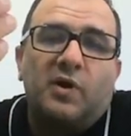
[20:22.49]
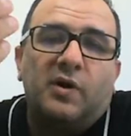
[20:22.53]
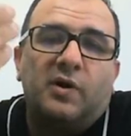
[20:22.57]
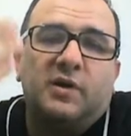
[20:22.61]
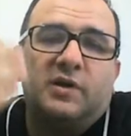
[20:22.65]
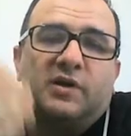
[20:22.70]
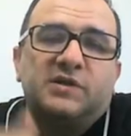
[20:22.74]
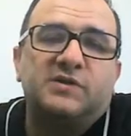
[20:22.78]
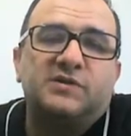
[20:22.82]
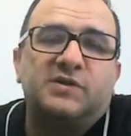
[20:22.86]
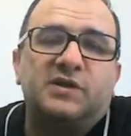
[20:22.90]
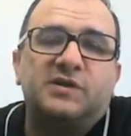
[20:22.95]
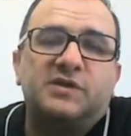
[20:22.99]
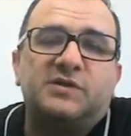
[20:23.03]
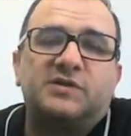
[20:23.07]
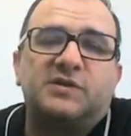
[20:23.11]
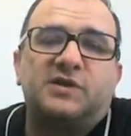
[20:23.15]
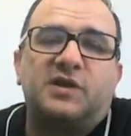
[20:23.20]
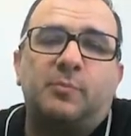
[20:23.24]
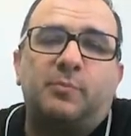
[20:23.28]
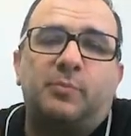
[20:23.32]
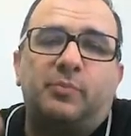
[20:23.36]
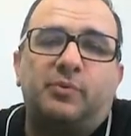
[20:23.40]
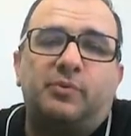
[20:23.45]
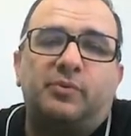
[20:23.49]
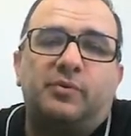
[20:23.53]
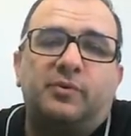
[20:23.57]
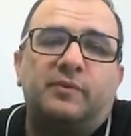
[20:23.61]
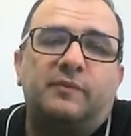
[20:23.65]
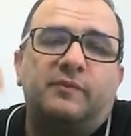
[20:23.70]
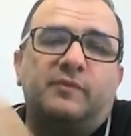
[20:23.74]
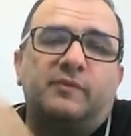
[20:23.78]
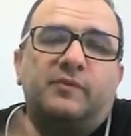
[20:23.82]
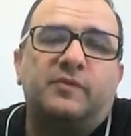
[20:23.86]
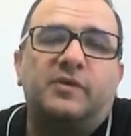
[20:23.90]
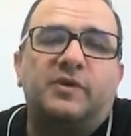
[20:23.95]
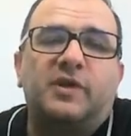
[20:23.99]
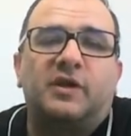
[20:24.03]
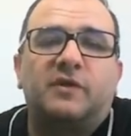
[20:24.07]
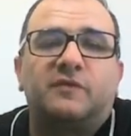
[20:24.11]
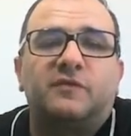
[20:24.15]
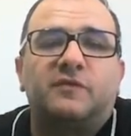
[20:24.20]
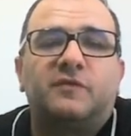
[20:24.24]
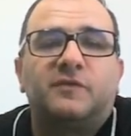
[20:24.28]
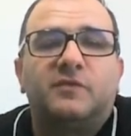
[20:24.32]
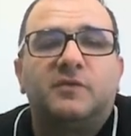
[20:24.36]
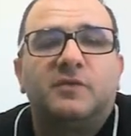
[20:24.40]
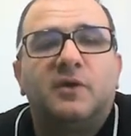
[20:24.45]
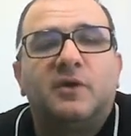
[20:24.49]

let's say, skip that